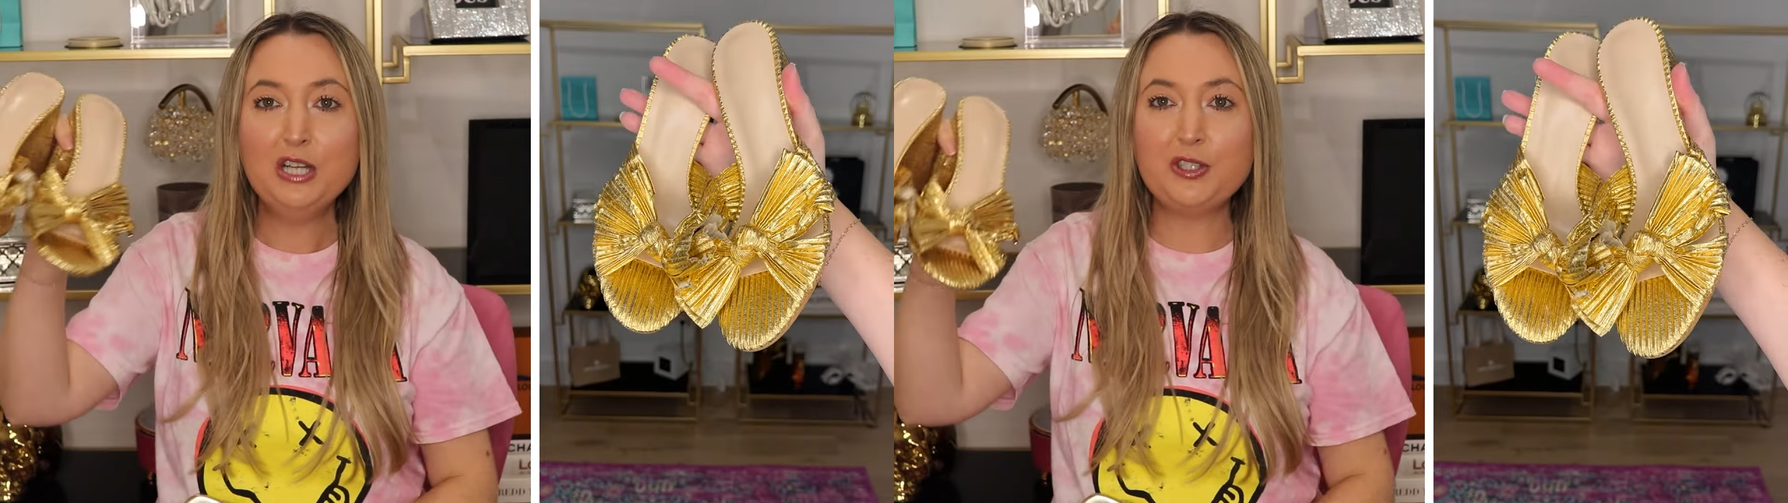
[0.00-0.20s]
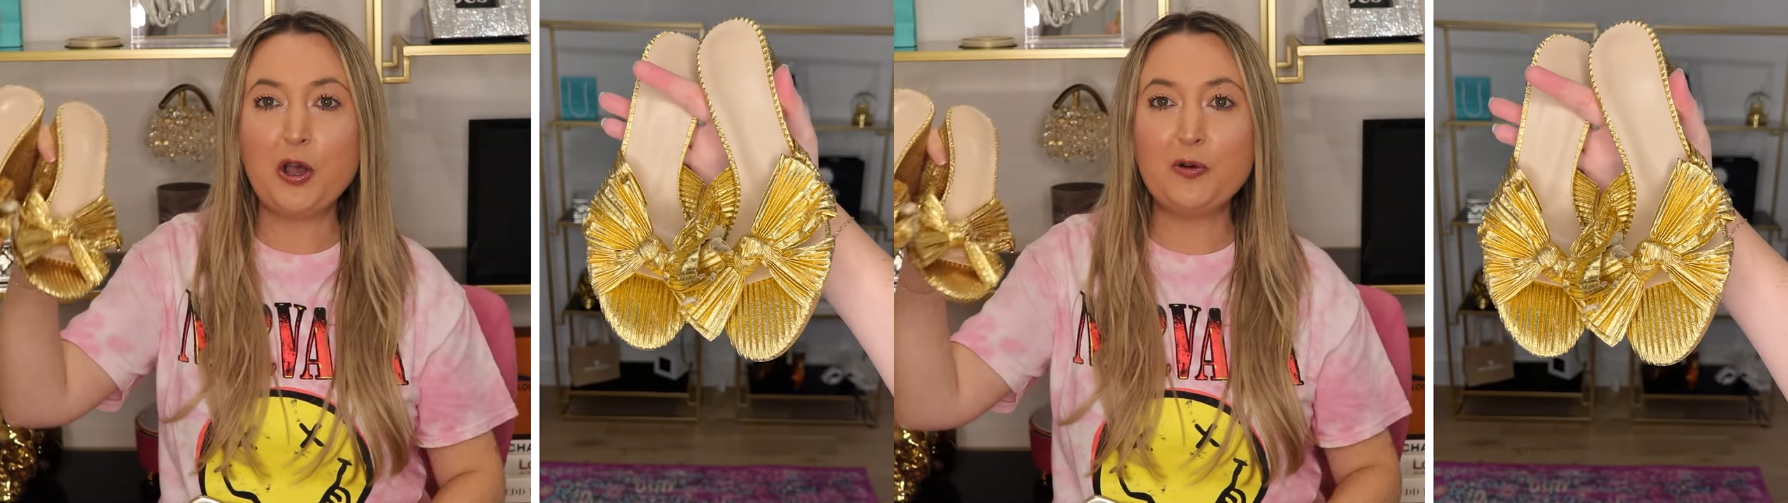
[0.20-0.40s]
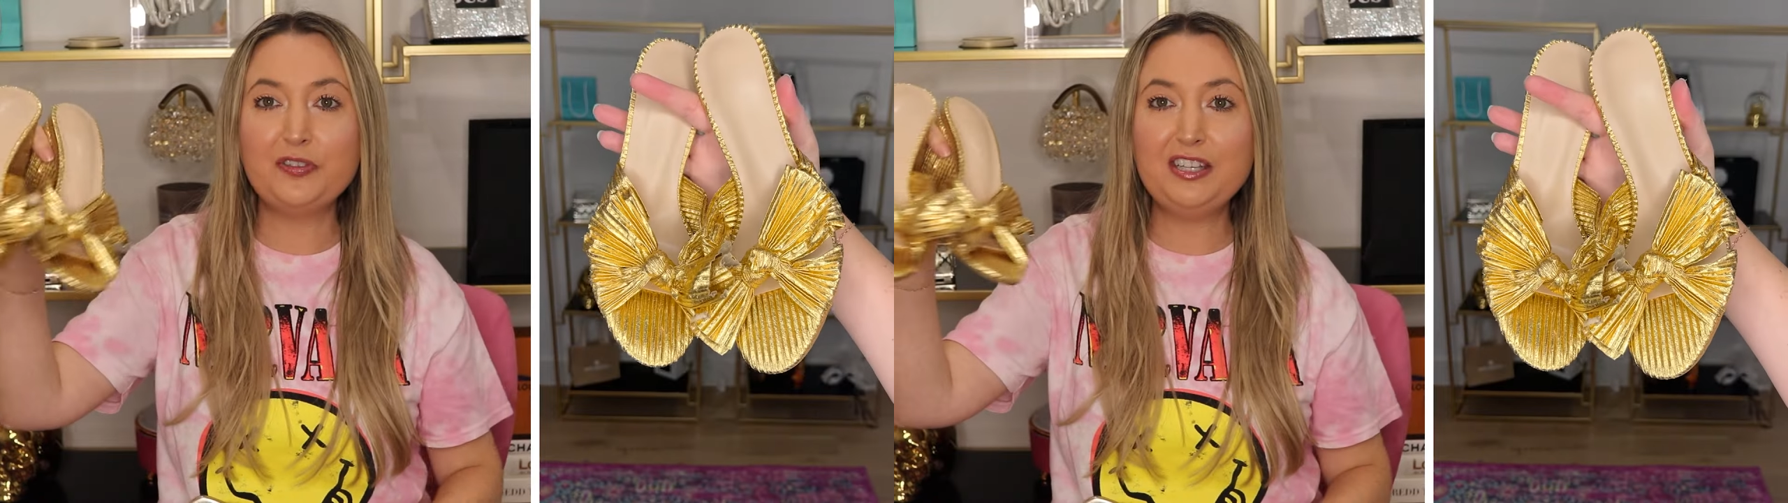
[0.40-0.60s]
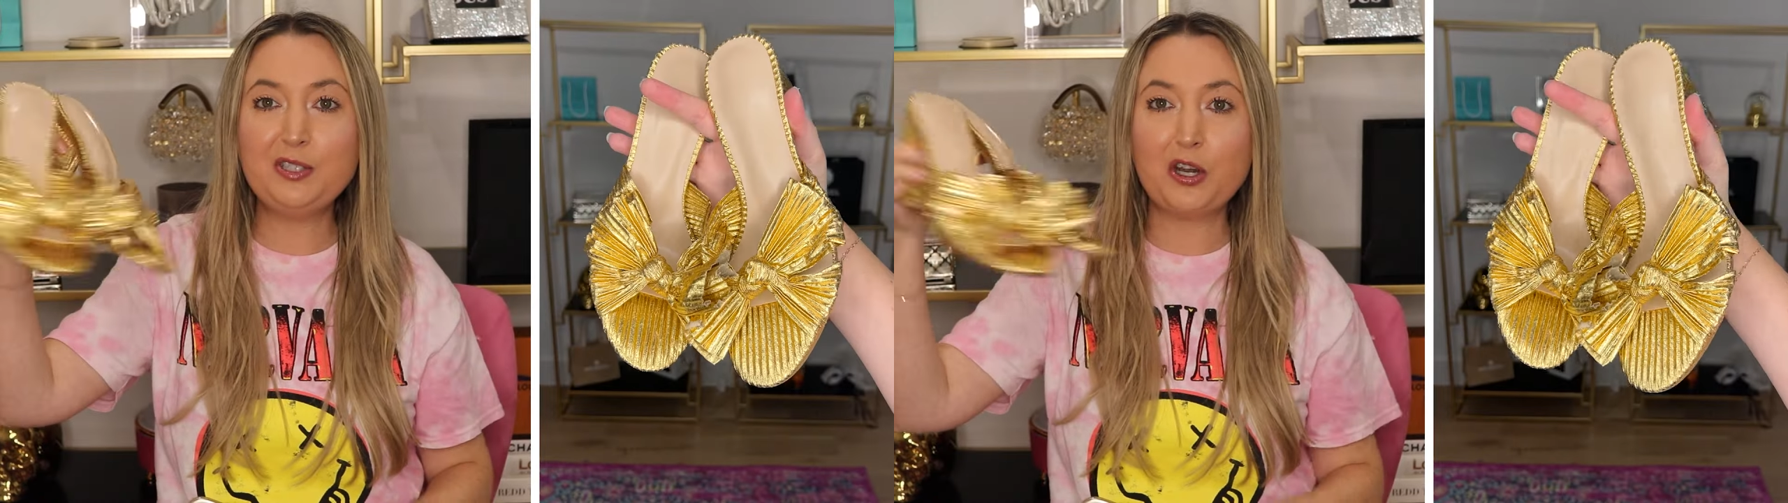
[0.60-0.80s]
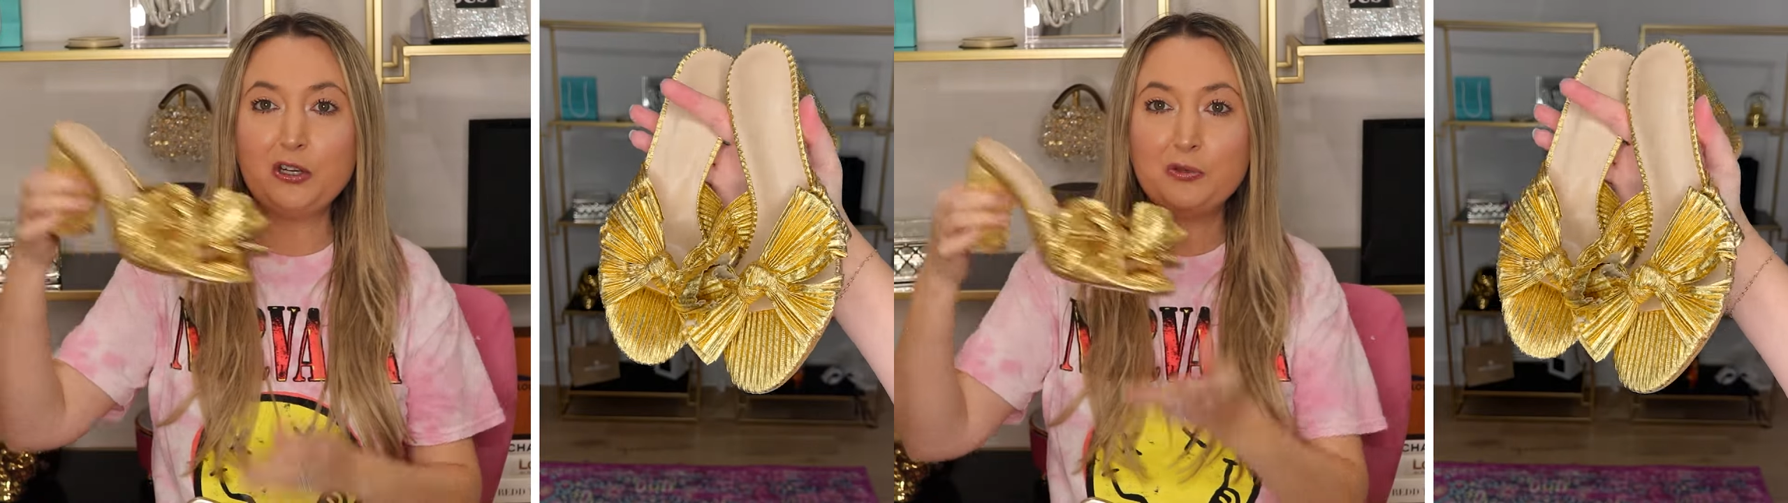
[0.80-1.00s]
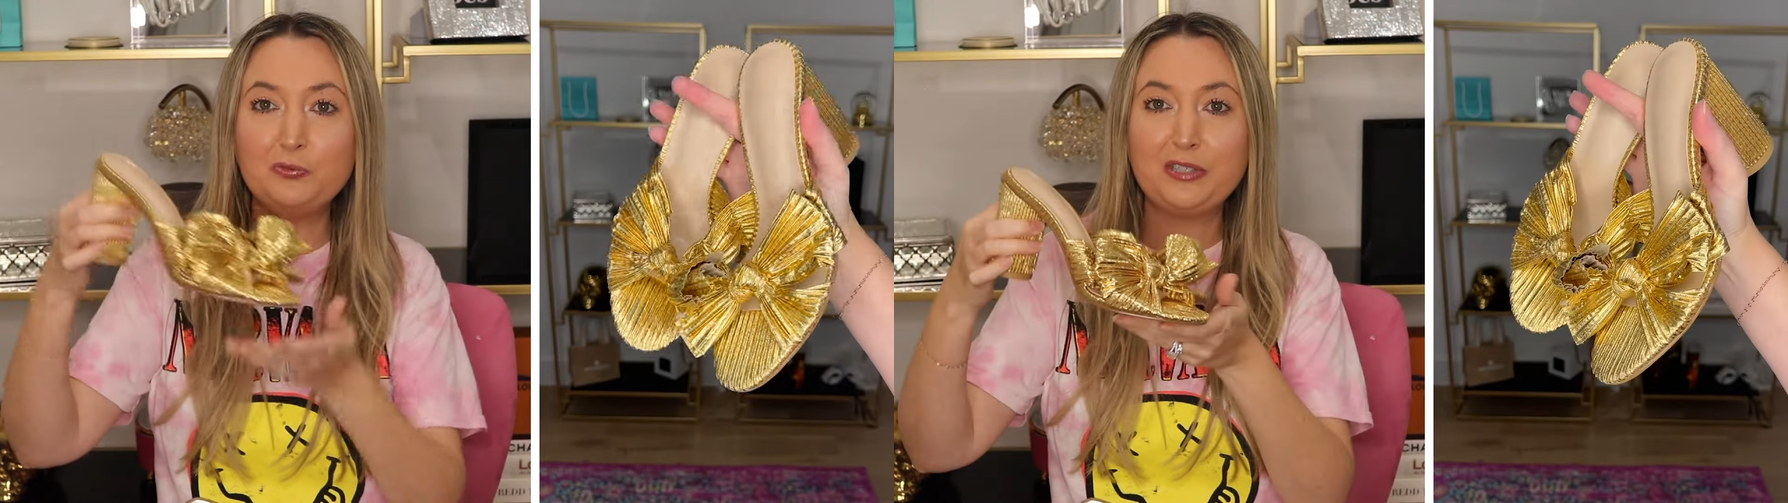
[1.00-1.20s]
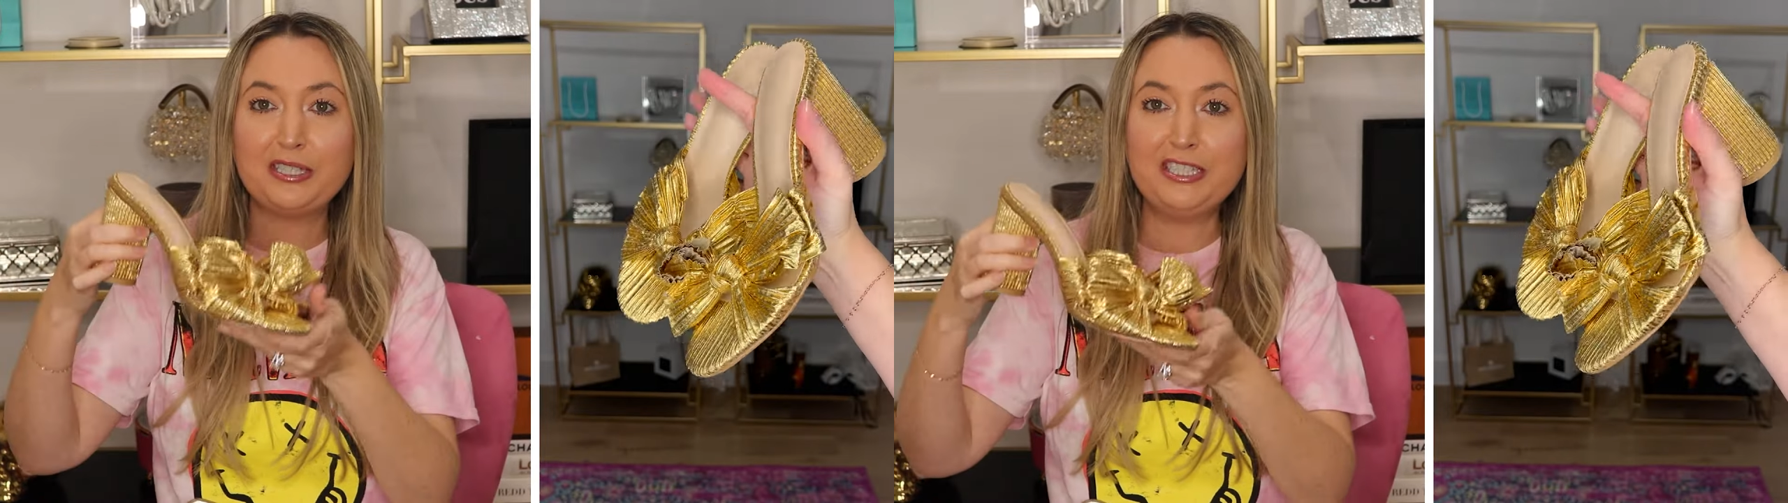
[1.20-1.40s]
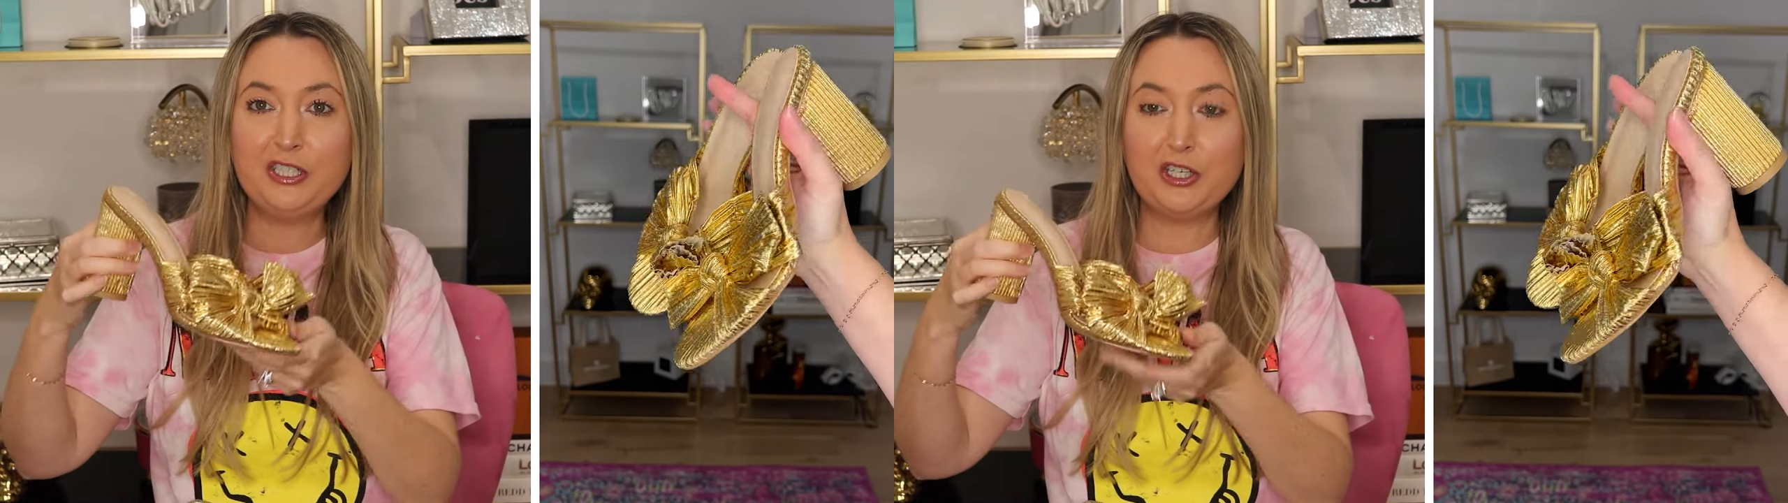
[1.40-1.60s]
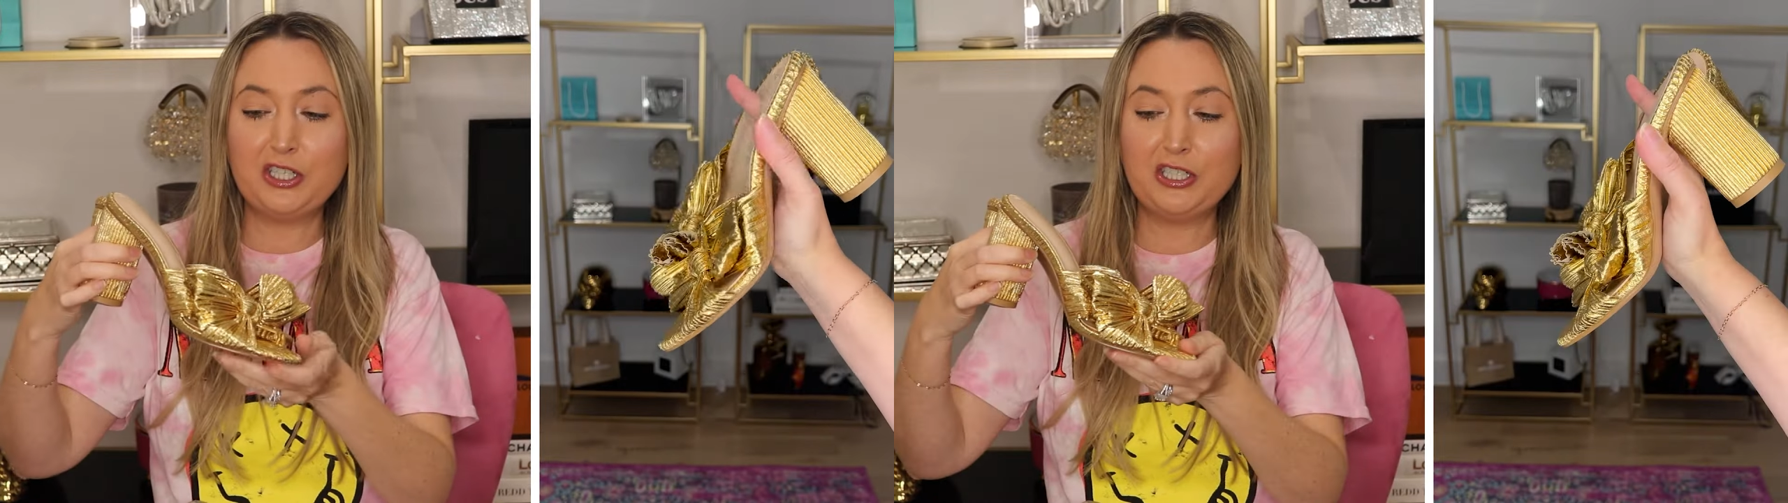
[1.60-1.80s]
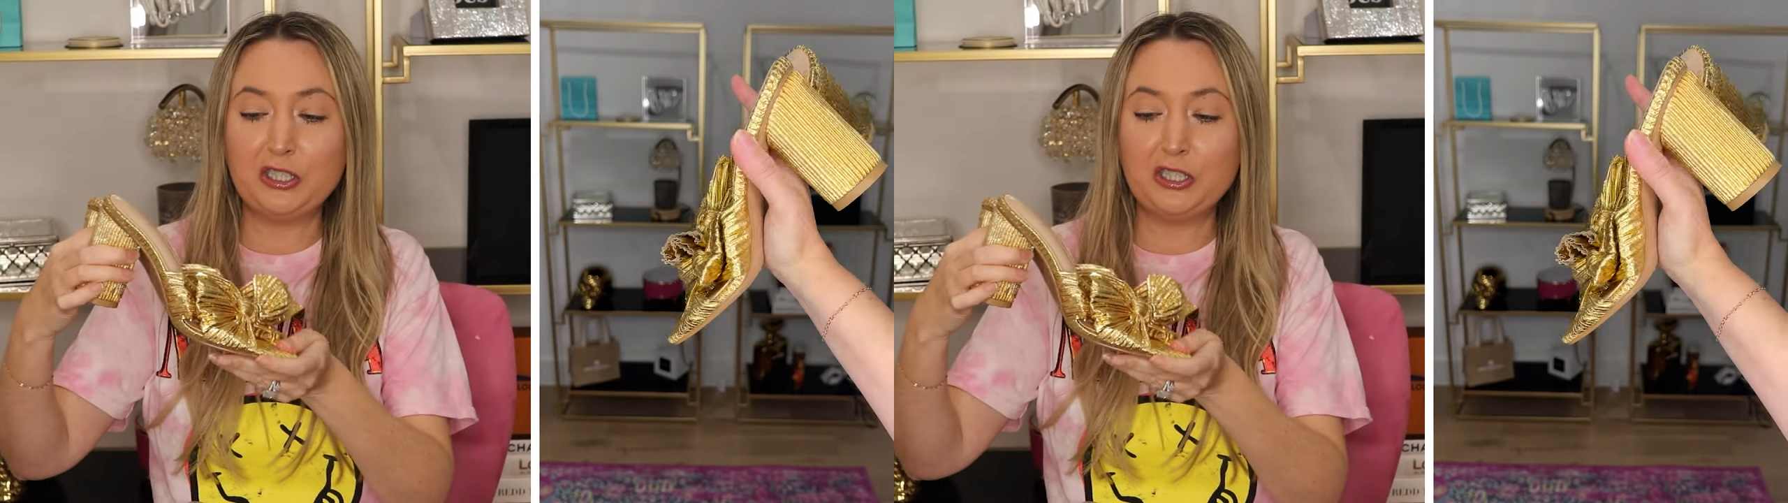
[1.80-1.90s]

So these are a really good